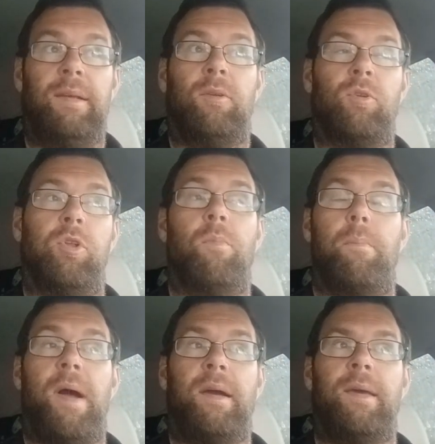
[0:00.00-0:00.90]
clump
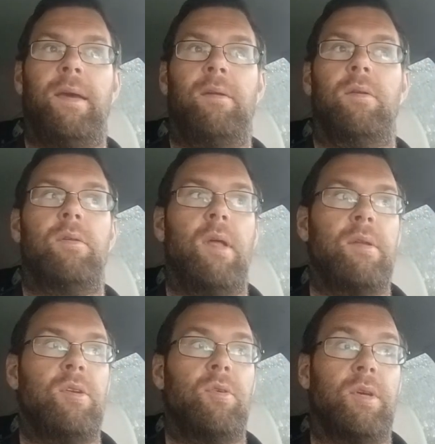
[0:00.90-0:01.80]
back in, and
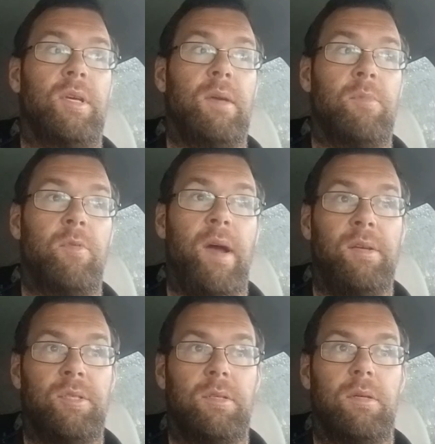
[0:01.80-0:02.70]
then you can keep the
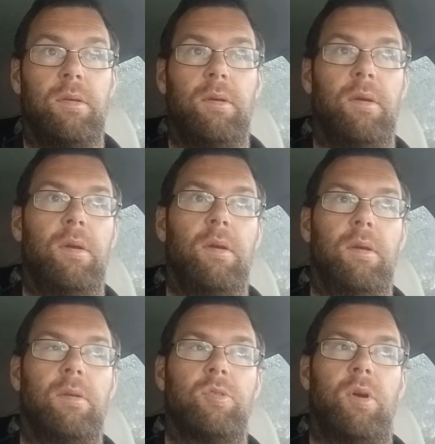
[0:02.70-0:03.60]
rest."
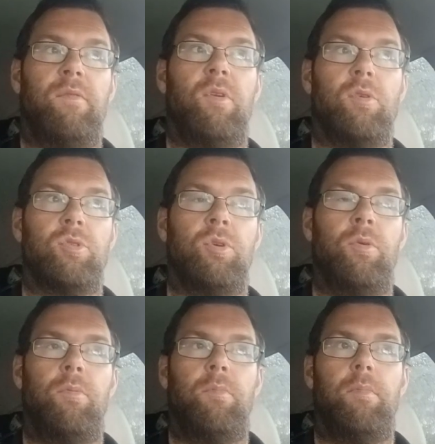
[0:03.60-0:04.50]
So I've got
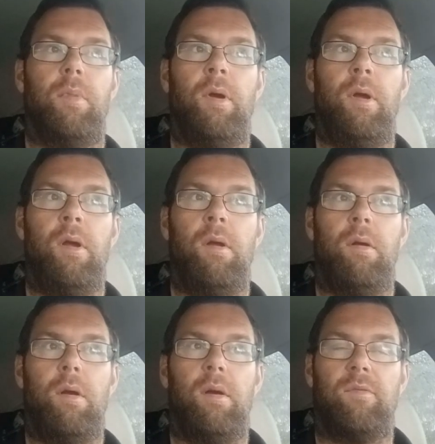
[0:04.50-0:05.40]
some
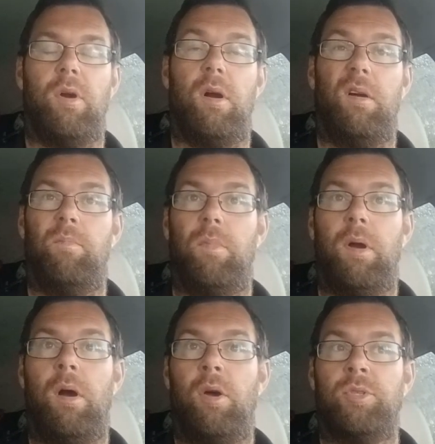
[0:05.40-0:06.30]
I've got
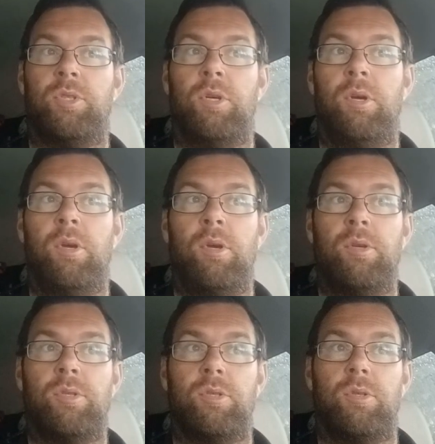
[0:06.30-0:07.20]

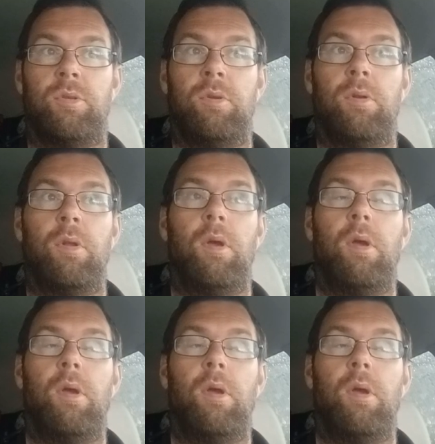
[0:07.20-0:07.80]
hostas and